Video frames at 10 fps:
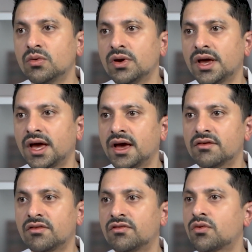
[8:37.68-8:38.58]
We
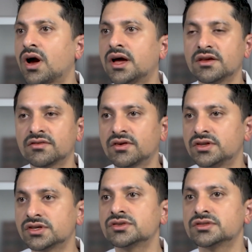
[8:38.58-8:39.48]
have a variety of
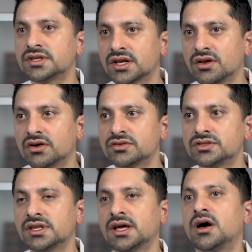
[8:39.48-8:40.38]
additional
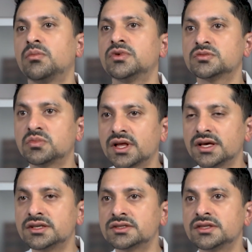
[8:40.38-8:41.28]
technology that help us
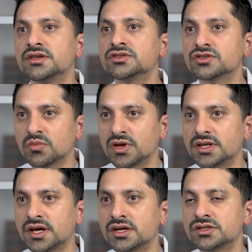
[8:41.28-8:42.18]
place the
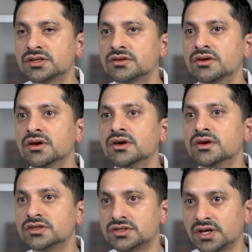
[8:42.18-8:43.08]
instrumentation
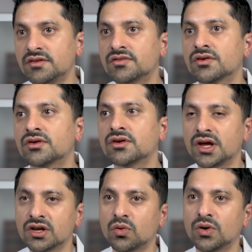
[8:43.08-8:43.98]
safer
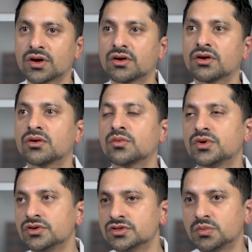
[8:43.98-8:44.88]
and quicker,
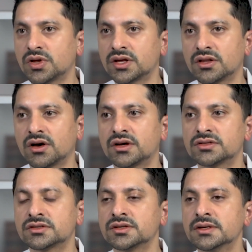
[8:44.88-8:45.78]
reduce blood
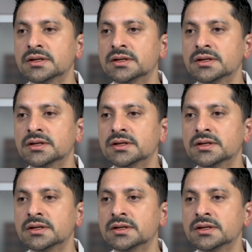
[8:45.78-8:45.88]
loss.